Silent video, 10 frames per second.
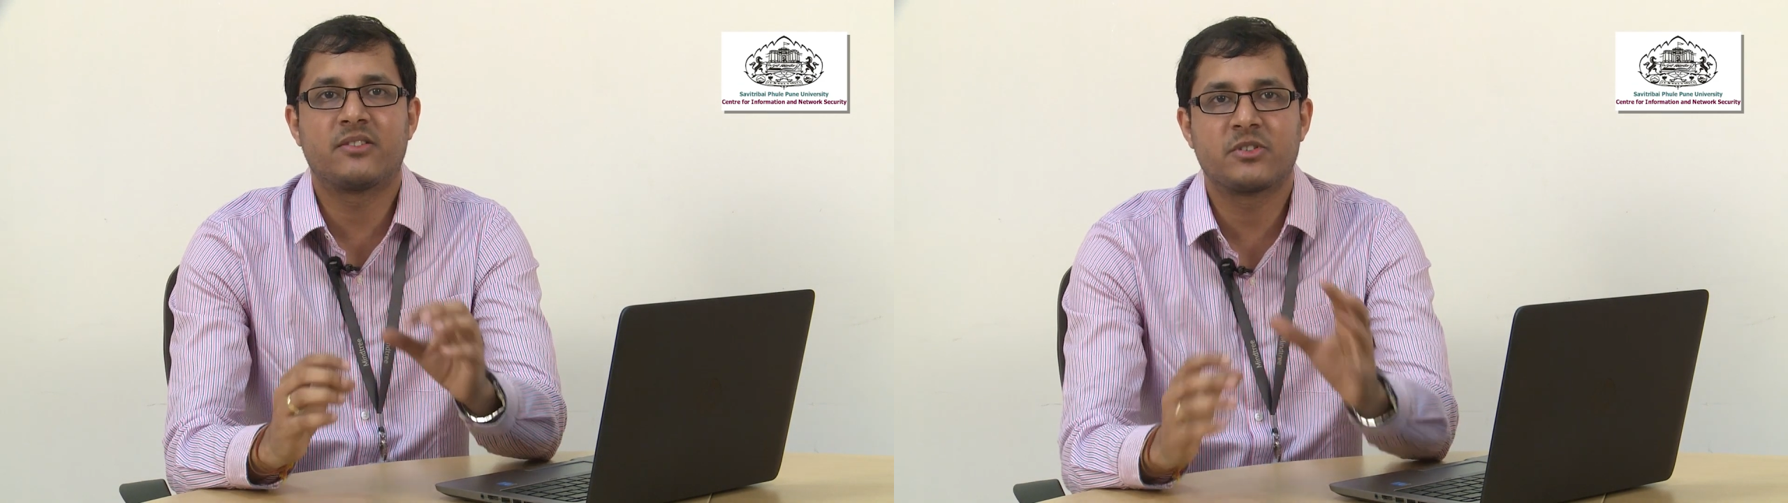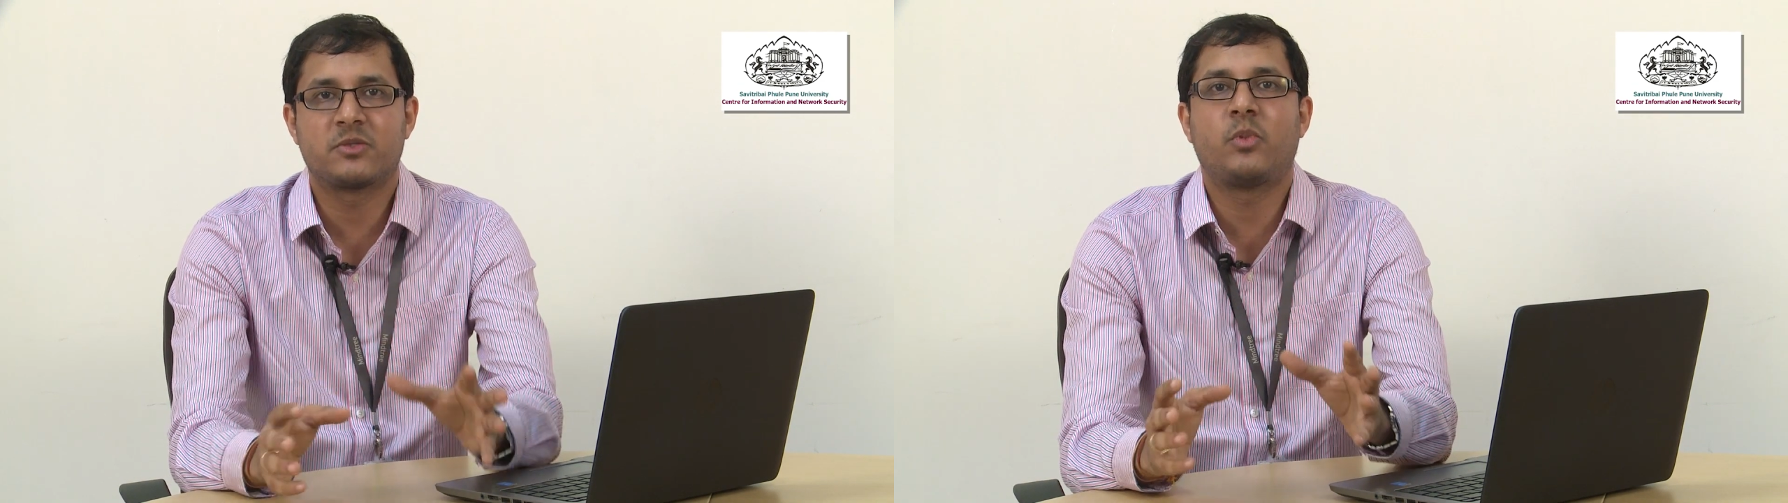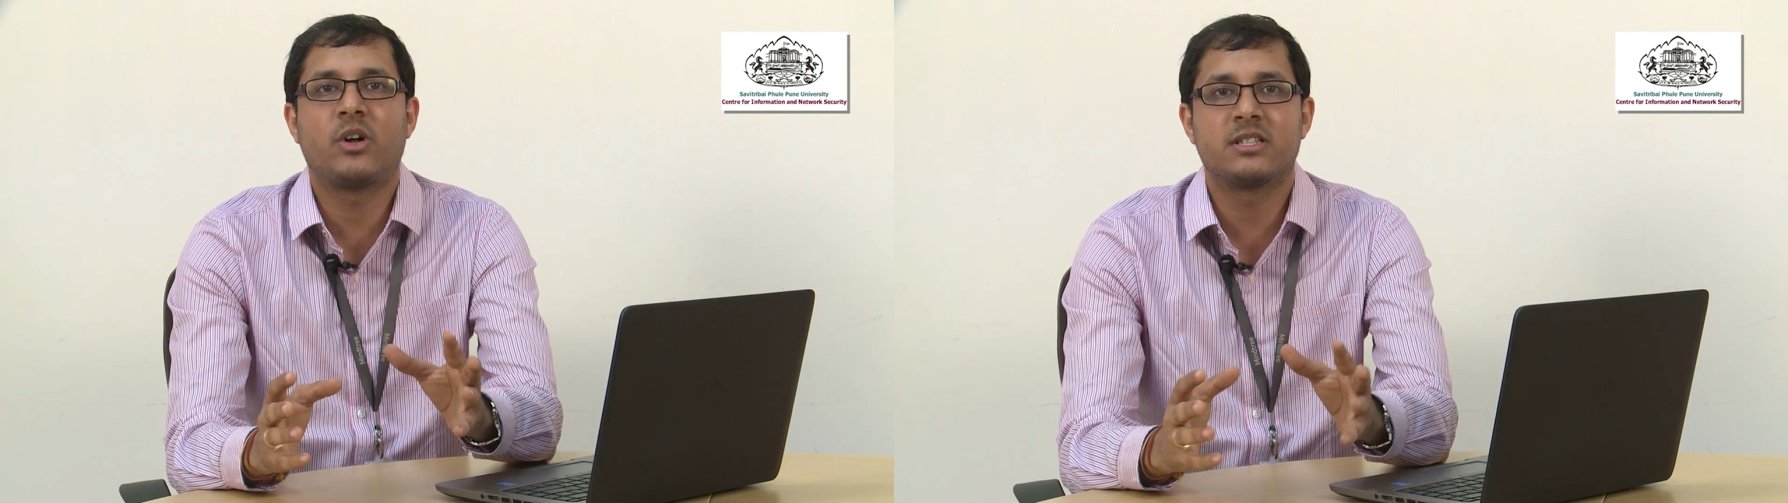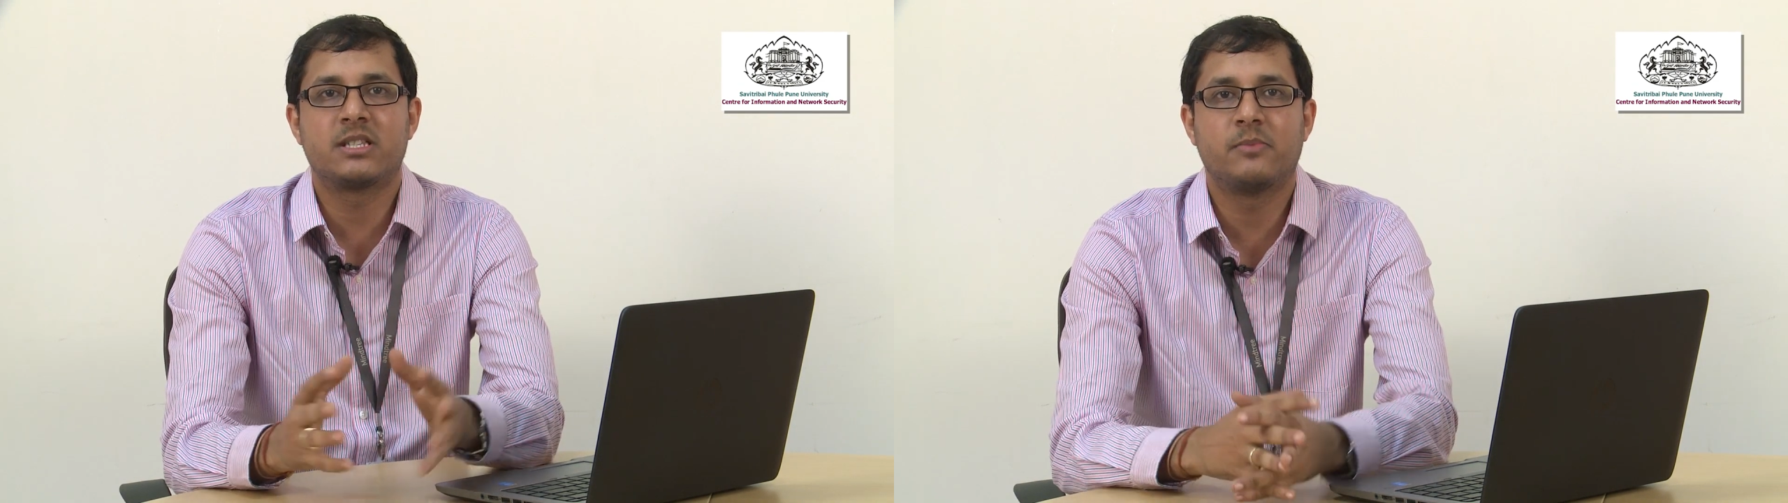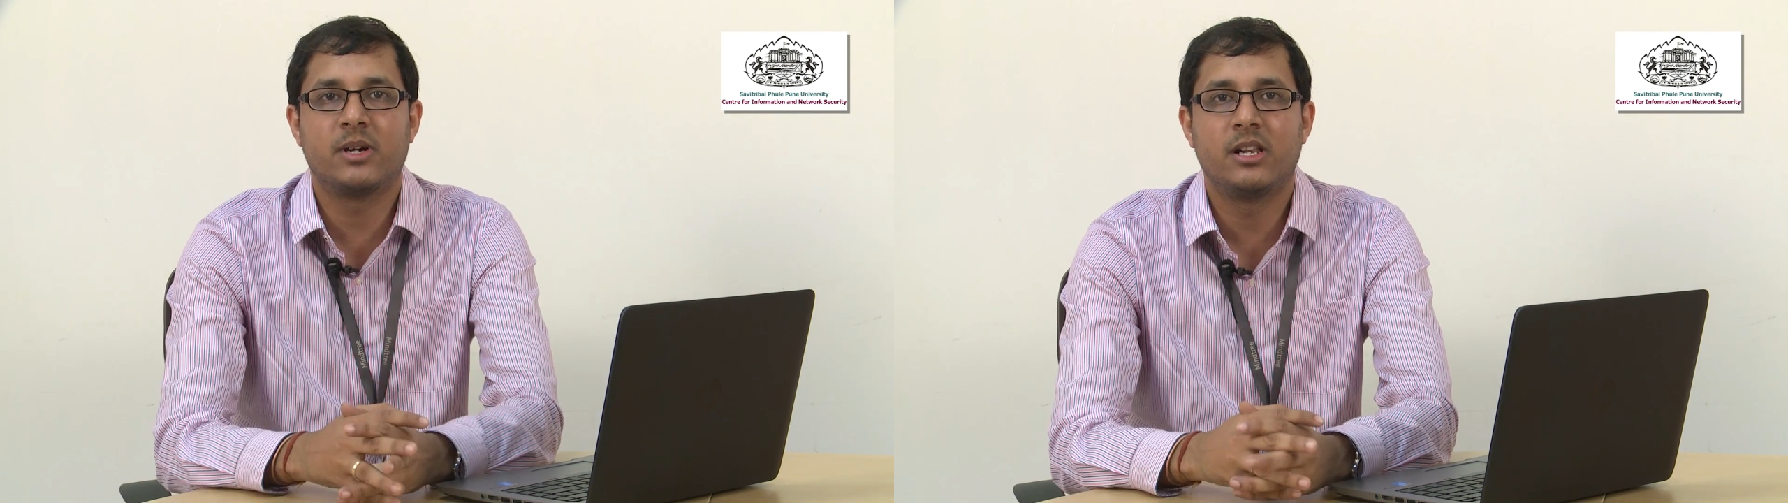
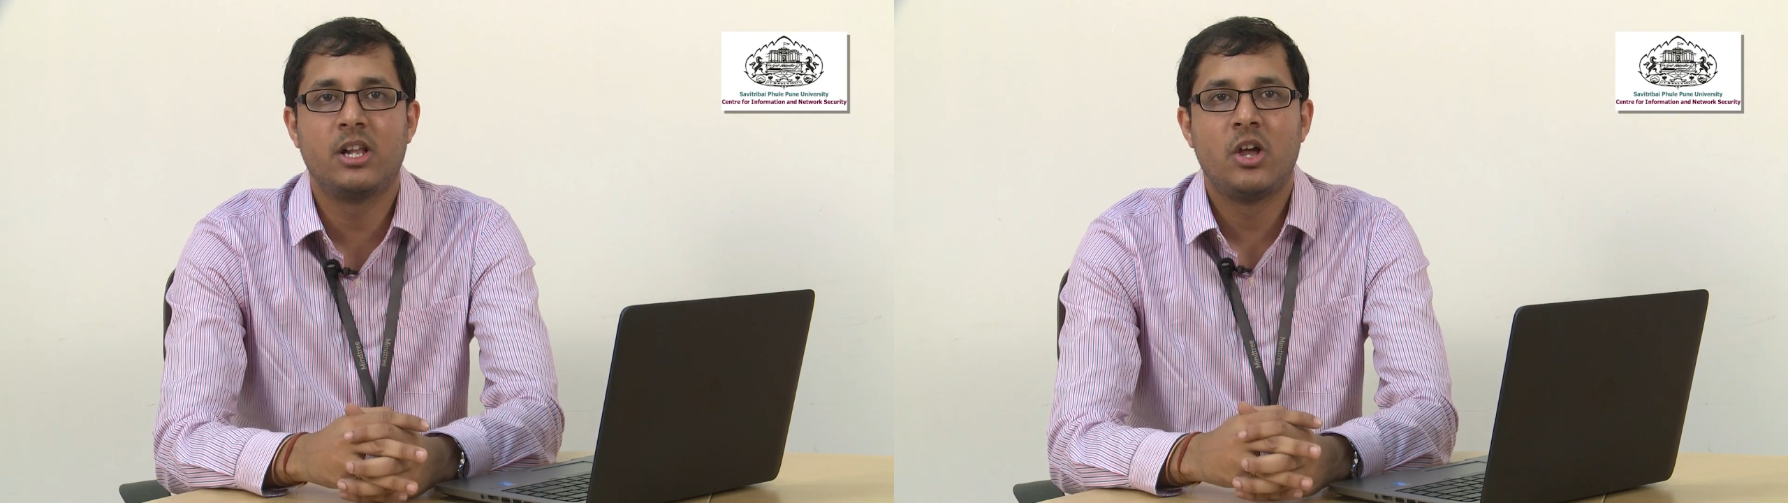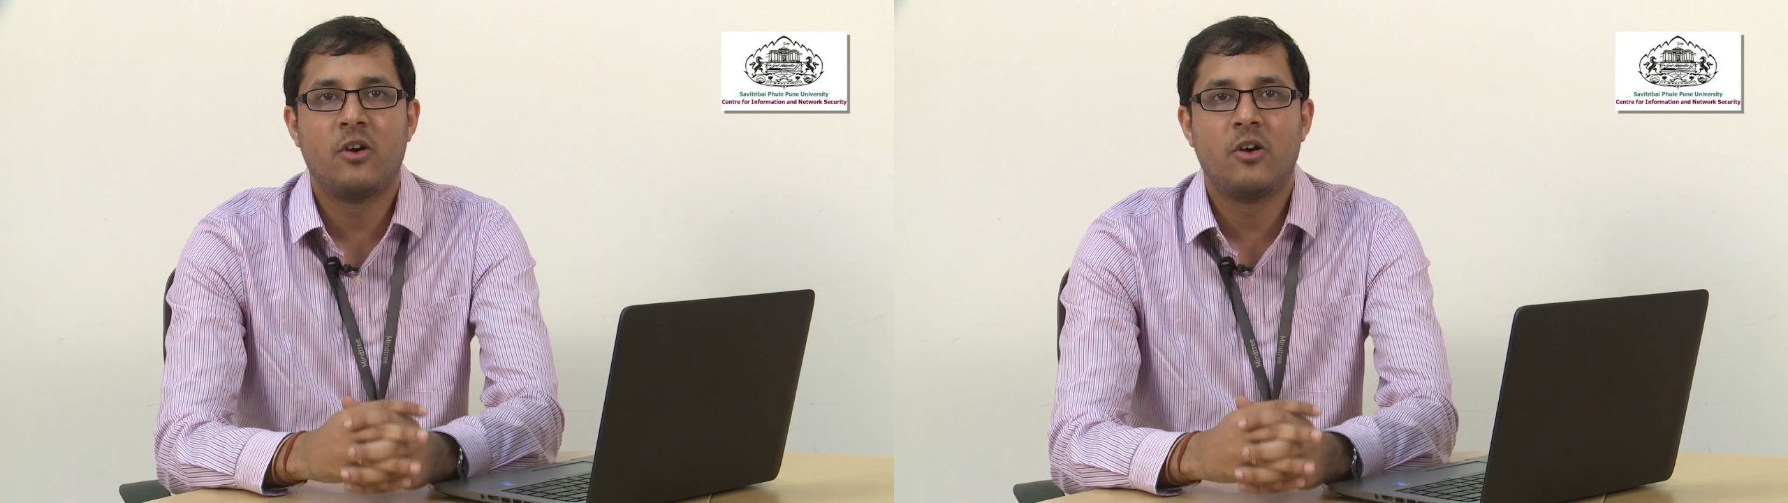responsible